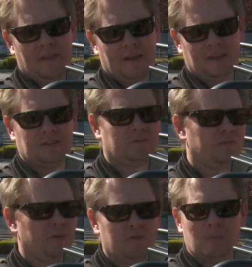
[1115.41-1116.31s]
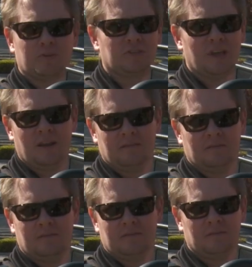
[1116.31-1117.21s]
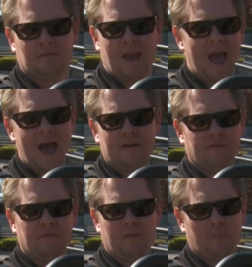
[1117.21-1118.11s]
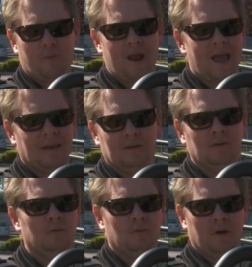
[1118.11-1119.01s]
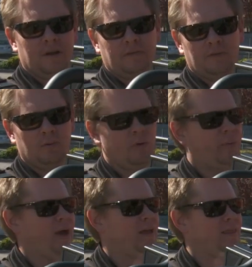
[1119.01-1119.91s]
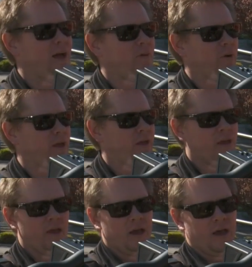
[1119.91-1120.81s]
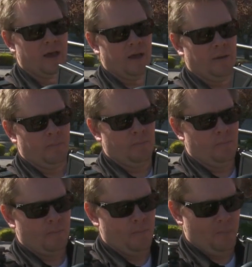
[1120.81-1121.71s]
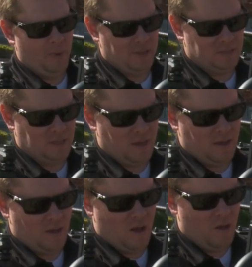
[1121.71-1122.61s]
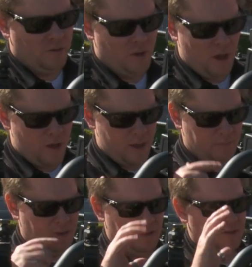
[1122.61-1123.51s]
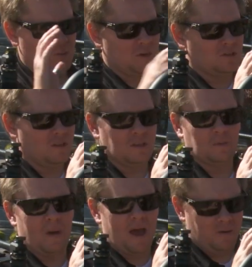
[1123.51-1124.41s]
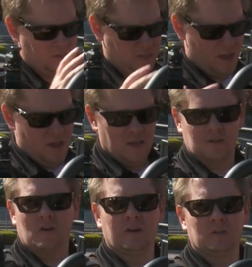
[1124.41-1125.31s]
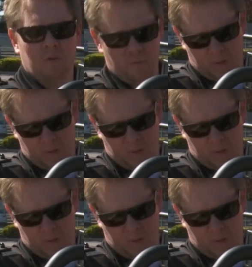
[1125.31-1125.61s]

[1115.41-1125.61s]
That's 50%, half of a brand new one if you were to buy it that way. But all in all, I mean, especially these batteries, as long as we've